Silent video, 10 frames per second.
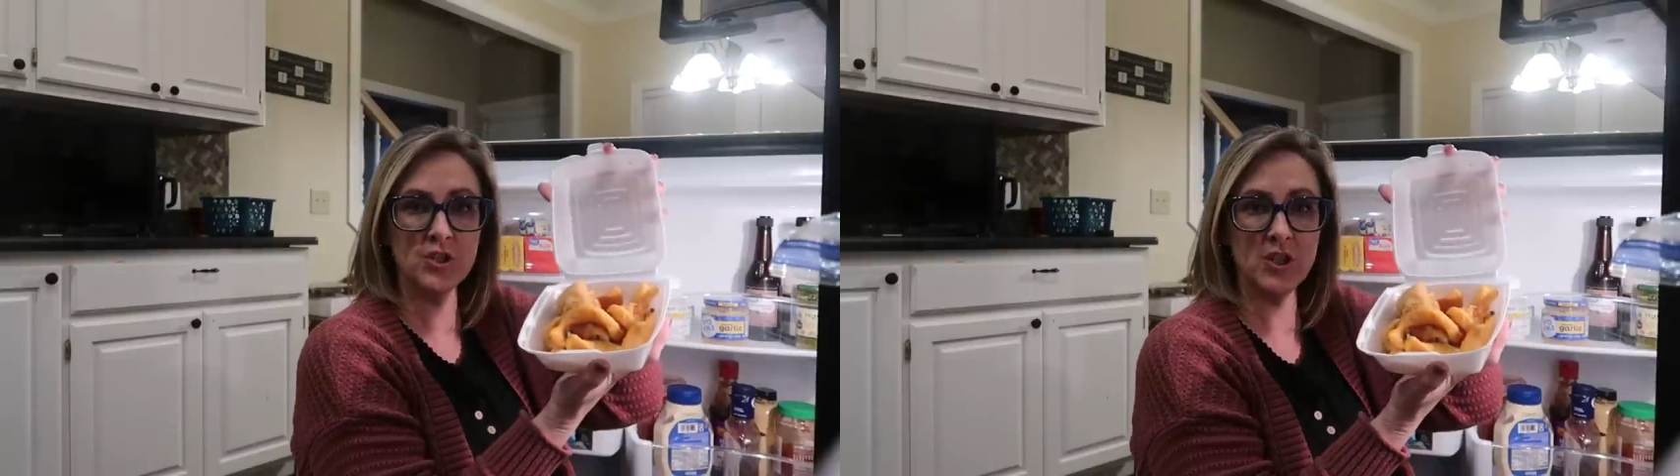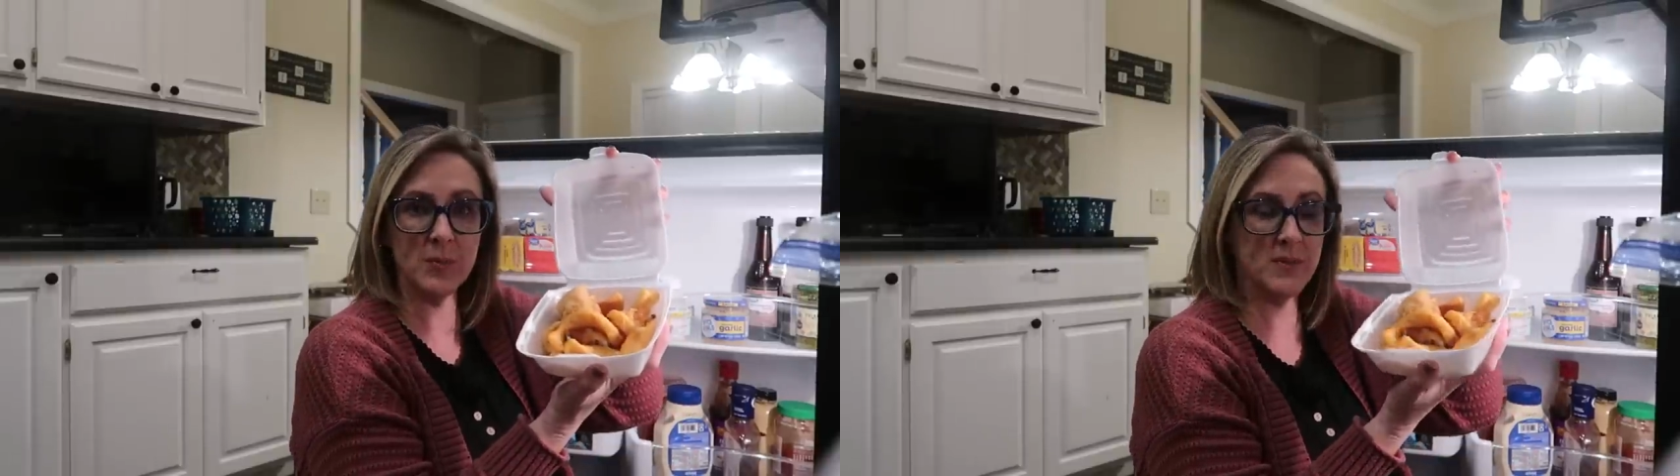
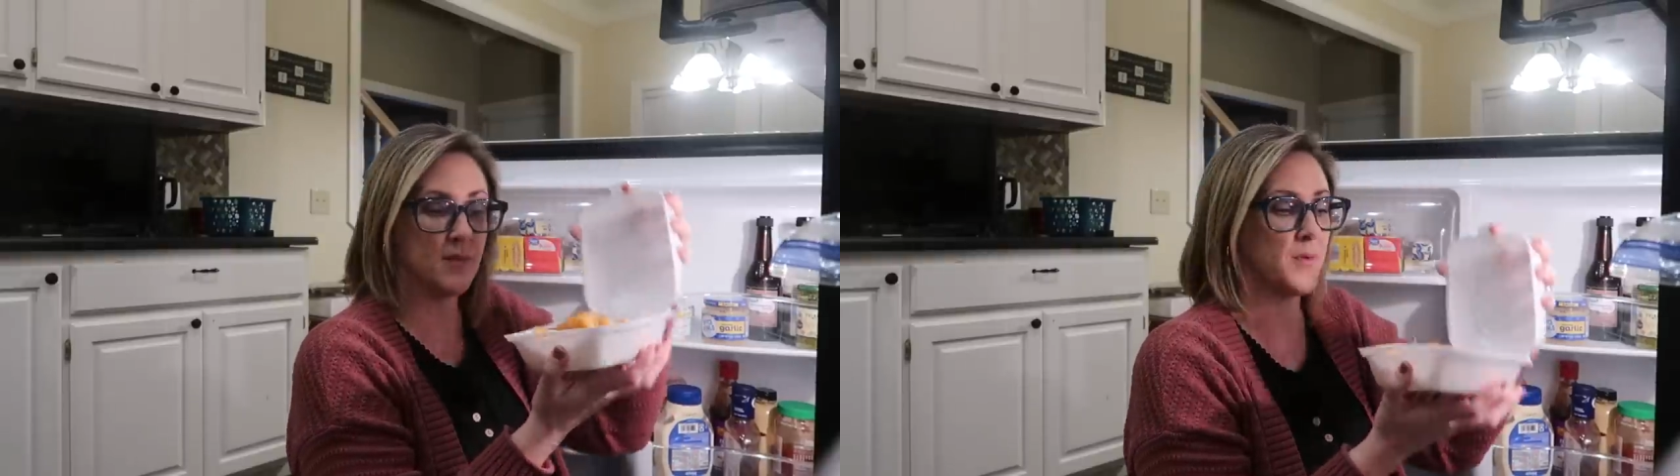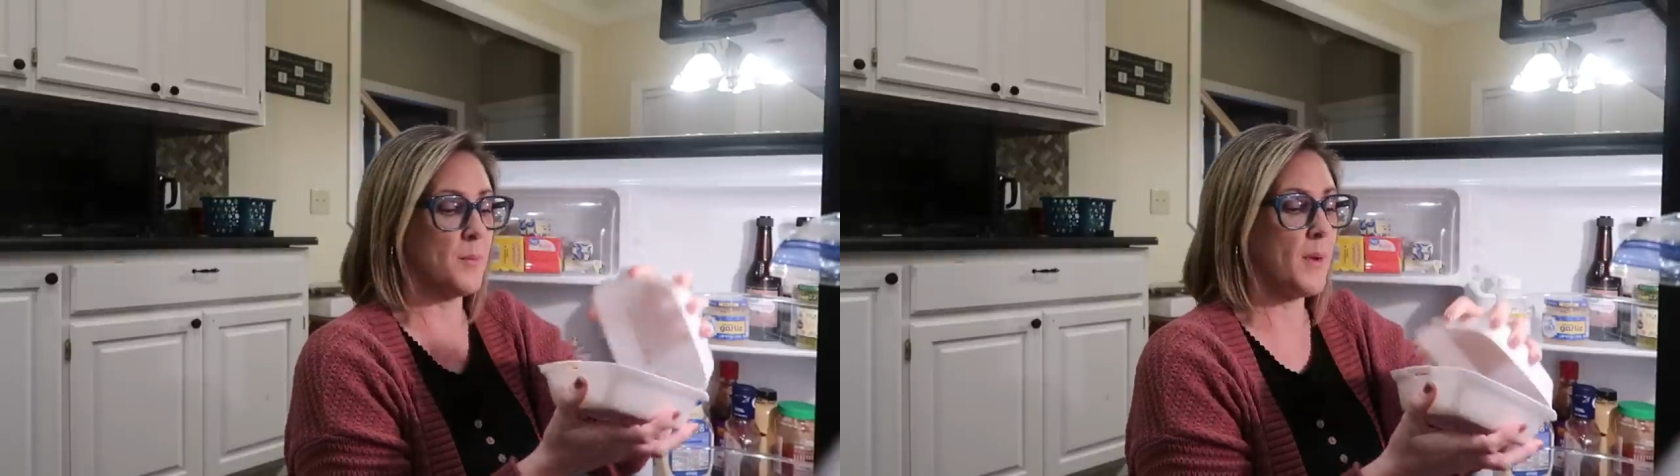chips
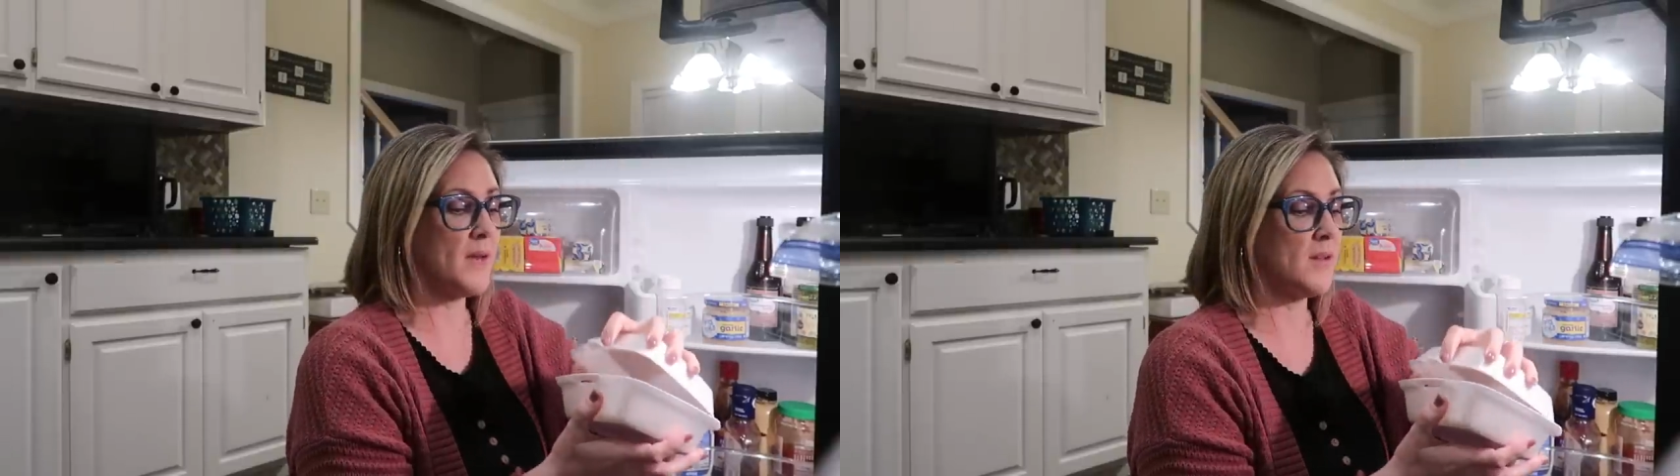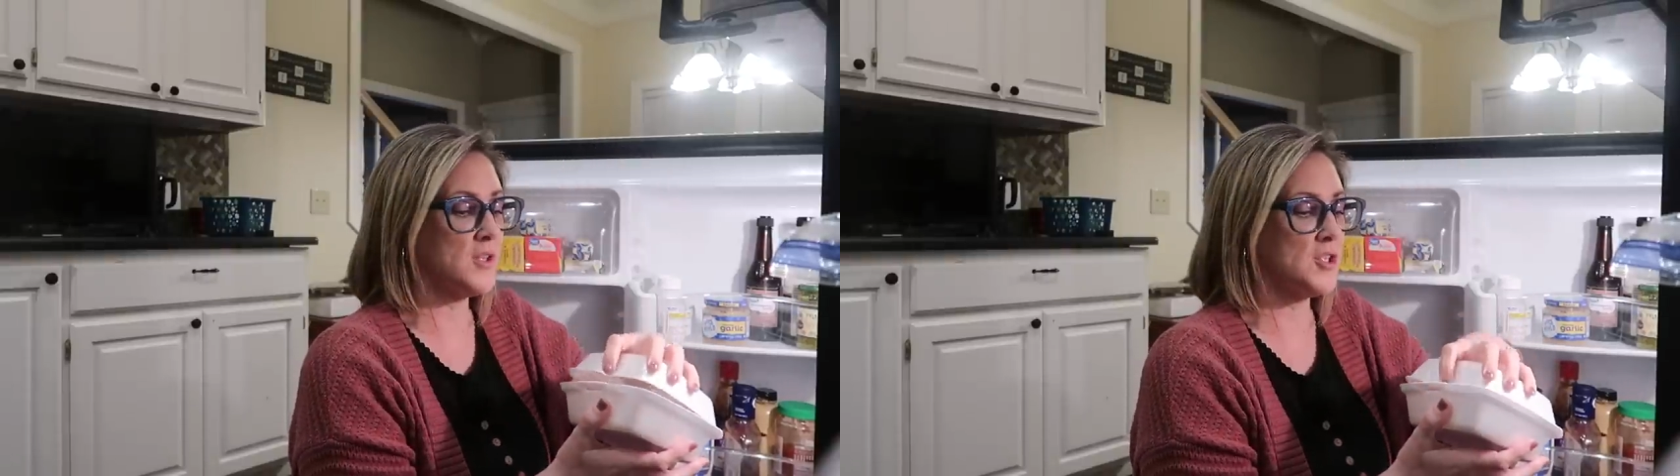from my
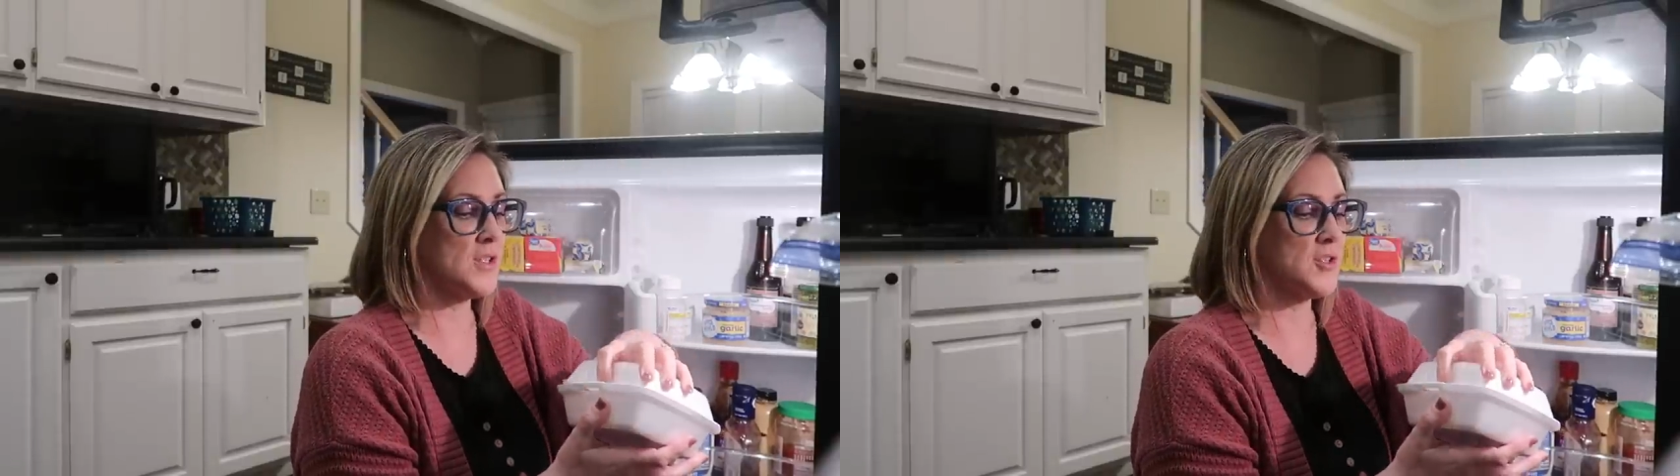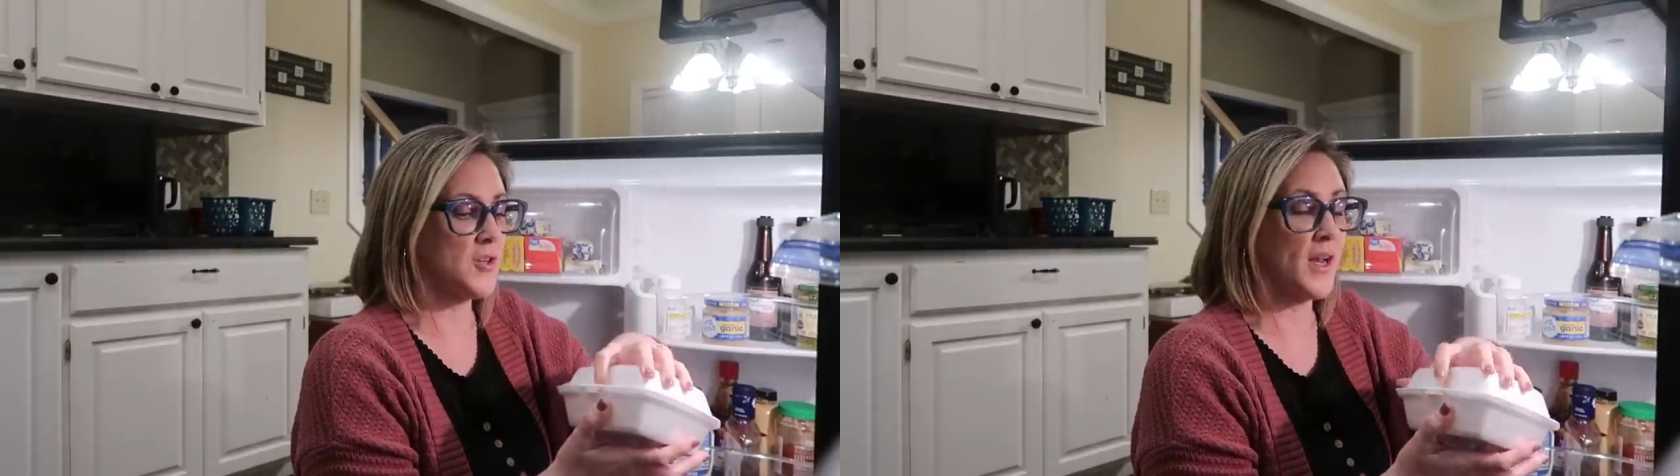lunch
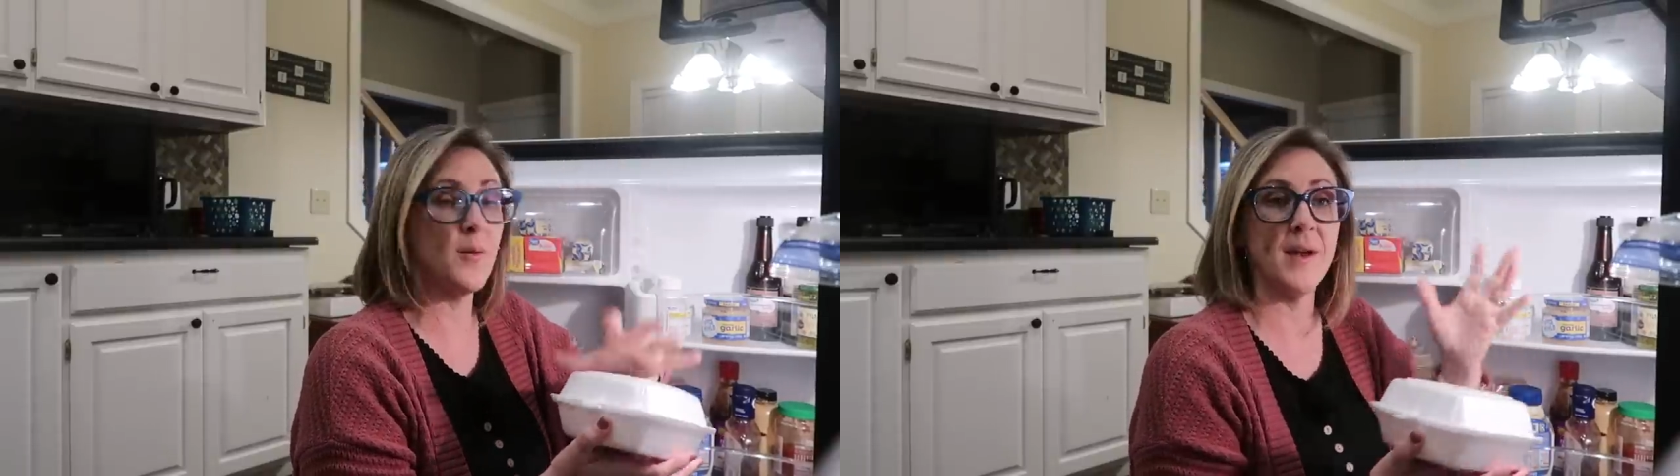yesterday.